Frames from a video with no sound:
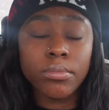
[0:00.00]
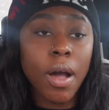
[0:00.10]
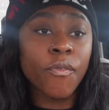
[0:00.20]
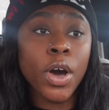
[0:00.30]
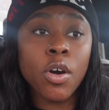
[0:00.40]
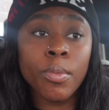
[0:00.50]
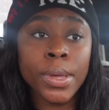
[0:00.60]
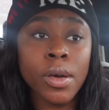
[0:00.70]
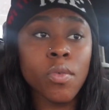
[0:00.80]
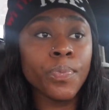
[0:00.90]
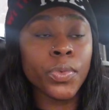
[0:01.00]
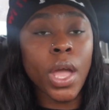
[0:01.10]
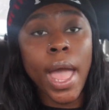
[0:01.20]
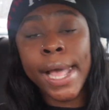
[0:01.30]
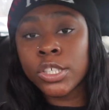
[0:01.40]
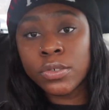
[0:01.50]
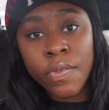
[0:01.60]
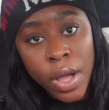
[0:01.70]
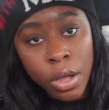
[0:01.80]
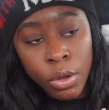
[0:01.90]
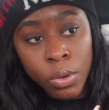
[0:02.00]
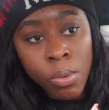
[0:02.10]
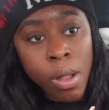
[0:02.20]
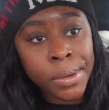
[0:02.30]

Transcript: My phone bill, the actual phone,